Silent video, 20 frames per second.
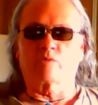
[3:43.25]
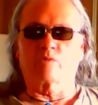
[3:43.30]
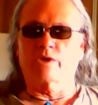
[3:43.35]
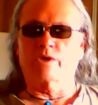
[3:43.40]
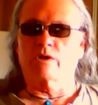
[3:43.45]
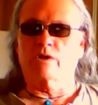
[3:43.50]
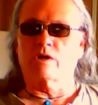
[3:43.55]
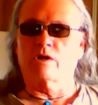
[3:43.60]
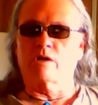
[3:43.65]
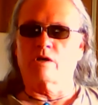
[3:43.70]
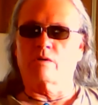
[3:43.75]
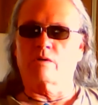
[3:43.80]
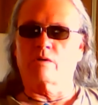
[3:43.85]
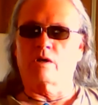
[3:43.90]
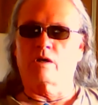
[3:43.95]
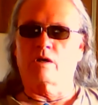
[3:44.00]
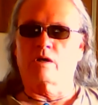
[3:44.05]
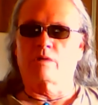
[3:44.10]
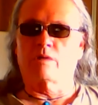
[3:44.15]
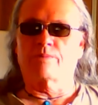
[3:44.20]
We are
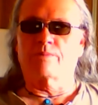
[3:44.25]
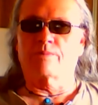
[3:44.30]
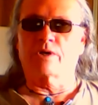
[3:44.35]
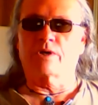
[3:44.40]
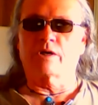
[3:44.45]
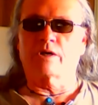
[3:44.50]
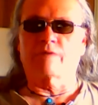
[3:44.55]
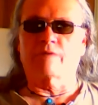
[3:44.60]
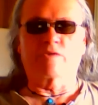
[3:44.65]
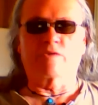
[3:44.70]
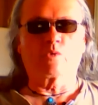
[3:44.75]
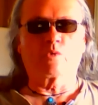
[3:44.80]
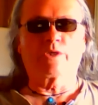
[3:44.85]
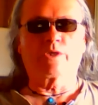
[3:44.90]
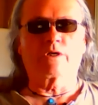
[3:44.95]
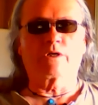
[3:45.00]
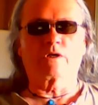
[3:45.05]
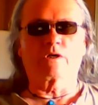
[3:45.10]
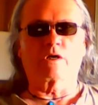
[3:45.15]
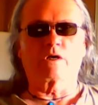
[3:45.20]
all part of, and we
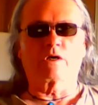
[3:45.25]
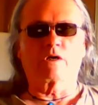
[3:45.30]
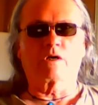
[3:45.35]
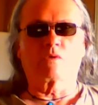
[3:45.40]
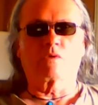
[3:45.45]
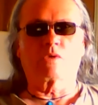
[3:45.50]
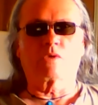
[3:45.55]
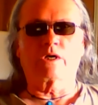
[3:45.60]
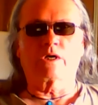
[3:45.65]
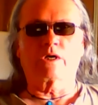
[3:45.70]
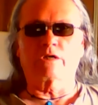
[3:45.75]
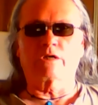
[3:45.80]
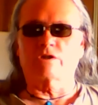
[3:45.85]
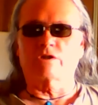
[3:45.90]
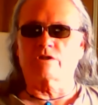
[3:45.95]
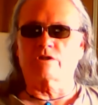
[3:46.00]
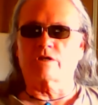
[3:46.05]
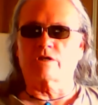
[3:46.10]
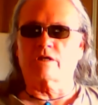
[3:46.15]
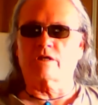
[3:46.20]
are all one,
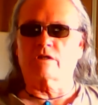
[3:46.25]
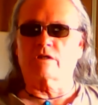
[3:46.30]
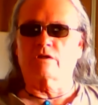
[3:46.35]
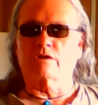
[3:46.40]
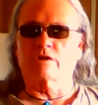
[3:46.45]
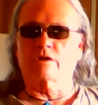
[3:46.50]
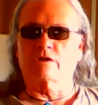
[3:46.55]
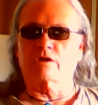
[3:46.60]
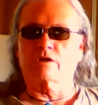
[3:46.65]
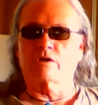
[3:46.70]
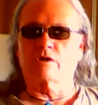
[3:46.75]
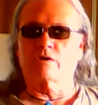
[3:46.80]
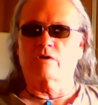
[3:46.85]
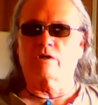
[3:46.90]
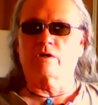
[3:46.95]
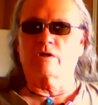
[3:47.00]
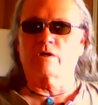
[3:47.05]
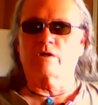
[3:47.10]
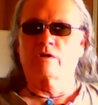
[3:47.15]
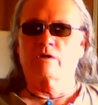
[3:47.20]
just like the
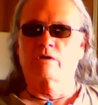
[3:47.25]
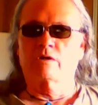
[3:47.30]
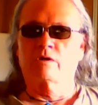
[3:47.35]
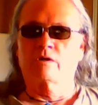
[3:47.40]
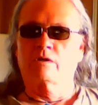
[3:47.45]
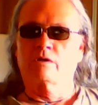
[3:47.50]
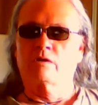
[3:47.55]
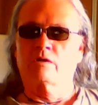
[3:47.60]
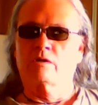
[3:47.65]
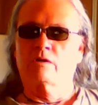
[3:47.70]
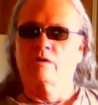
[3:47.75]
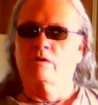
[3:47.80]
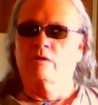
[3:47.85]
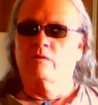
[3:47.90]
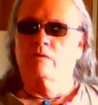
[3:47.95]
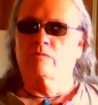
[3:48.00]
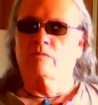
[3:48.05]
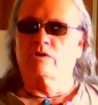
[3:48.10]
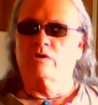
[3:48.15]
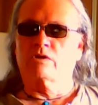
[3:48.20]
Lakota
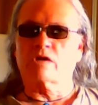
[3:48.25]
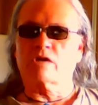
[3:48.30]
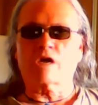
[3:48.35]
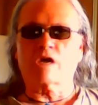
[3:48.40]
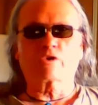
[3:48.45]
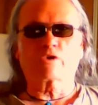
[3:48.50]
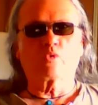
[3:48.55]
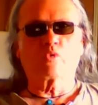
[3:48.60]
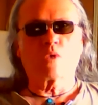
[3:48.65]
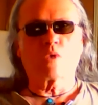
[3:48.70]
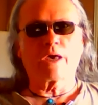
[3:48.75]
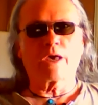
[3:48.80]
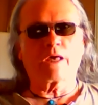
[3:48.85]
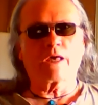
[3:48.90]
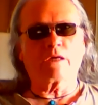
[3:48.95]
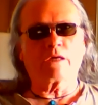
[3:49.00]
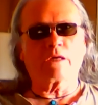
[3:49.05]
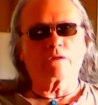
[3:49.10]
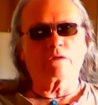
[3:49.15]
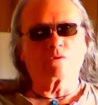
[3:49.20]

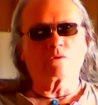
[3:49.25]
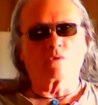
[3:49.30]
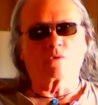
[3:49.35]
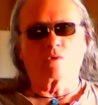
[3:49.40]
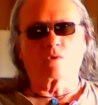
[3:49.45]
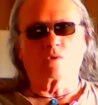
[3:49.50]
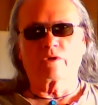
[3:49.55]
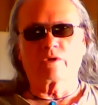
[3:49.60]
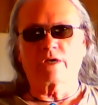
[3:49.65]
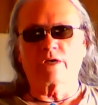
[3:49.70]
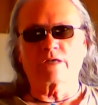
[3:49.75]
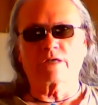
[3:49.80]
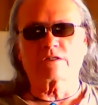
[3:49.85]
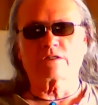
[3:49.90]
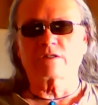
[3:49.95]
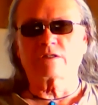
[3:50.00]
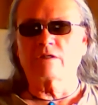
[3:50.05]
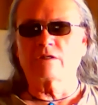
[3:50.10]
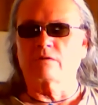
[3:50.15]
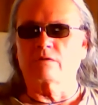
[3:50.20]
Mtakwe
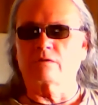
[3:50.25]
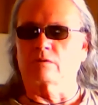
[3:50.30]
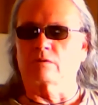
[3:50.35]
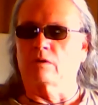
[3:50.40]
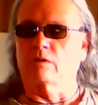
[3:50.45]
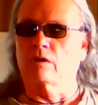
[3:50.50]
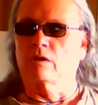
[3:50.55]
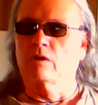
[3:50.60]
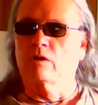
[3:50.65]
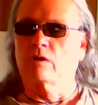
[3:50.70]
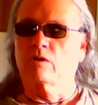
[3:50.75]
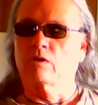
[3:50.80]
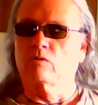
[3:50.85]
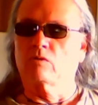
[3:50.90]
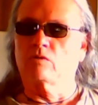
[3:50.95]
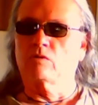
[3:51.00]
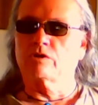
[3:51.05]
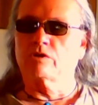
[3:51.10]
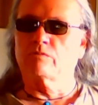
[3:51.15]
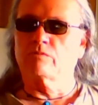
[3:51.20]
Oyasin,
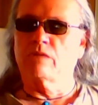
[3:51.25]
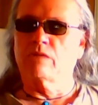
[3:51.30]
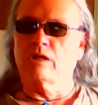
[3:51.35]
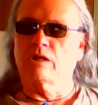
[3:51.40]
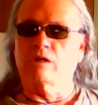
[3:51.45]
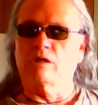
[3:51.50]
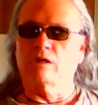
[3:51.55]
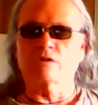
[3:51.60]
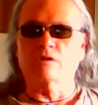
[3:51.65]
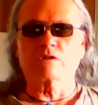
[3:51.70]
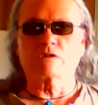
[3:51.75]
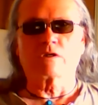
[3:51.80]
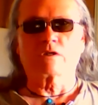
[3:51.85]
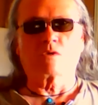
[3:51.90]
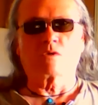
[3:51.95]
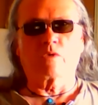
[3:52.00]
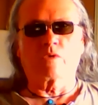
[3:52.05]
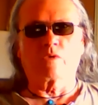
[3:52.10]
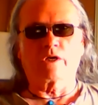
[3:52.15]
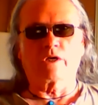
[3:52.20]
which means
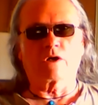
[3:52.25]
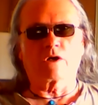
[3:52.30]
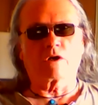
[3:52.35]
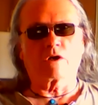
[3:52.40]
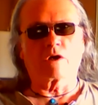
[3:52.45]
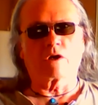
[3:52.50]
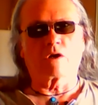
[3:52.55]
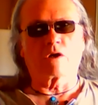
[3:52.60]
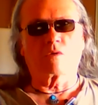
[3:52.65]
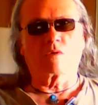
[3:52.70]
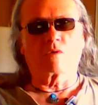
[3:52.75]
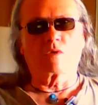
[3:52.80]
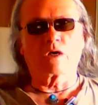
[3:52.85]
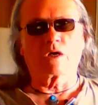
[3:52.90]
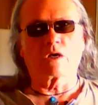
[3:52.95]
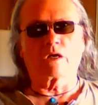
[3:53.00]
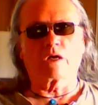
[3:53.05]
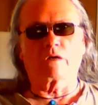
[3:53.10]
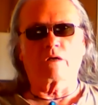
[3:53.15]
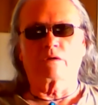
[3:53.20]
we are all
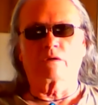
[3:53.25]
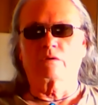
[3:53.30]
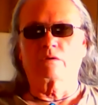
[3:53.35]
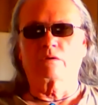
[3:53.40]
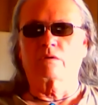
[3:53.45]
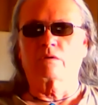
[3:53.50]
one.